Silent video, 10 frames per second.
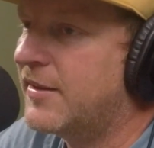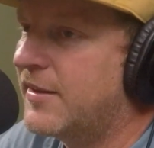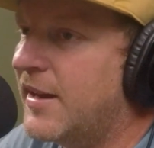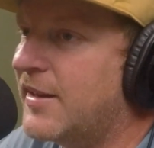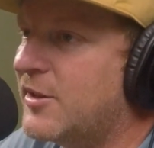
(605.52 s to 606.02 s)

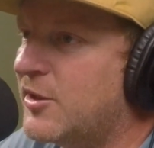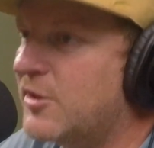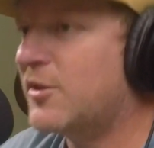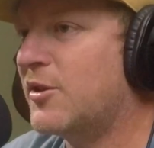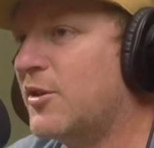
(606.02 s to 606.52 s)
that
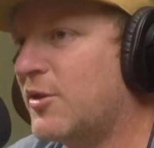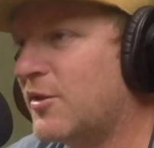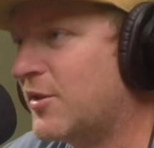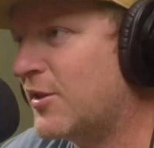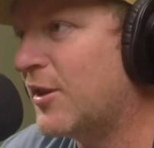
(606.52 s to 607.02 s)

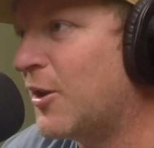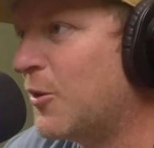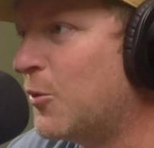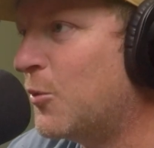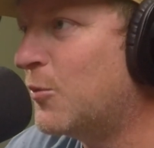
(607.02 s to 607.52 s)

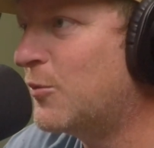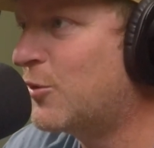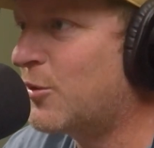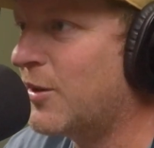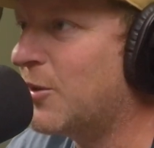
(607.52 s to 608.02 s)
slow
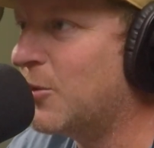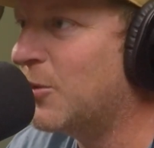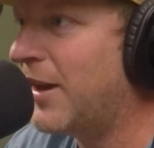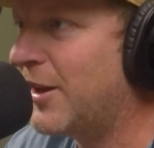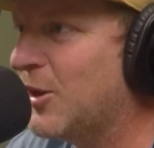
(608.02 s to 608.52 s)
trickle
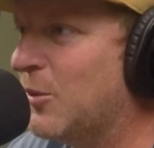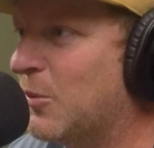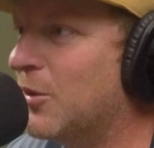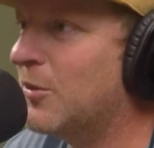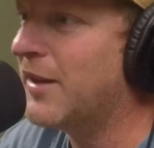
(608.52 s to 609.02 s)
like you
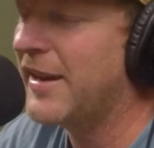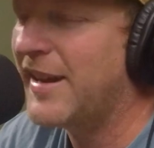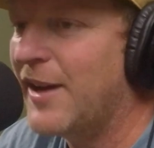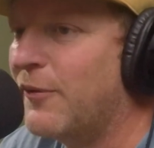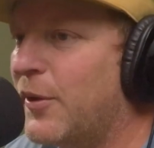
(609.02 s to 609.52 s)
want. Like
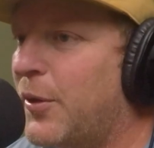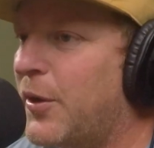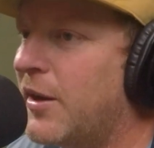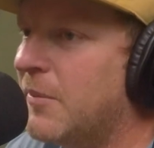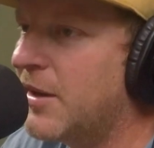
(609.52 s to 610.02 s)
every
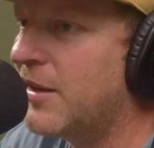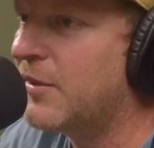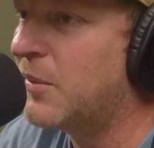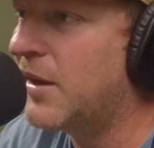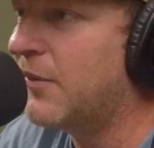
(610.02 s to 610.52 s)
30
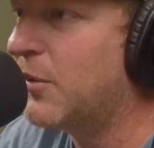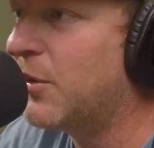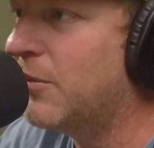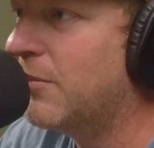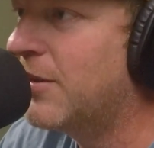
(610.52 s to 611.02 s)
minutes, we'd have a
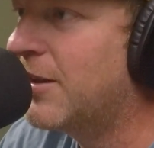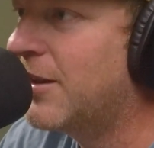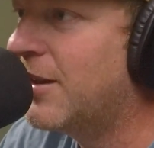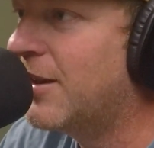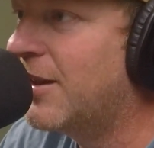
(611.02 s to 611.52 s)
group.
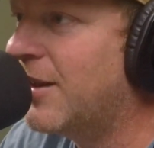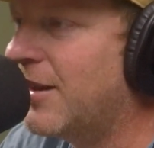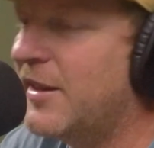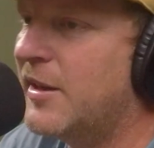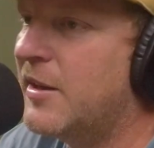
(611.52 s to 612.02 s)

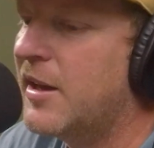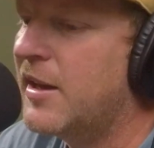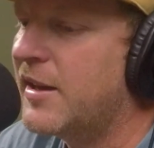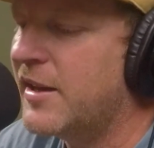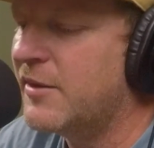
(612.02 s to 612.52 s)
And then
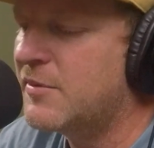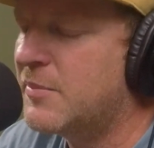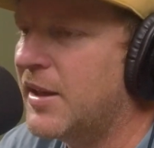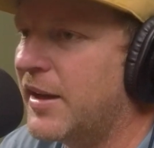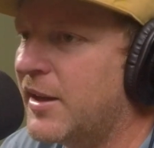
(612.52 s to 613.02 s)
it would
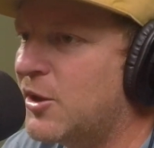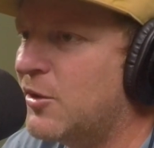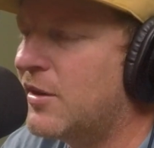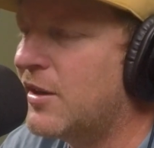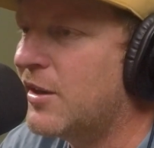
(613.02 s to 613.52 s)
be like
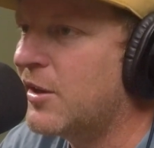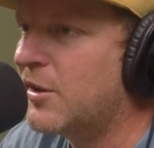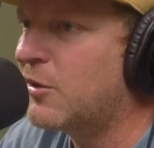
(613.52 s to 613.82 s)
you'd get another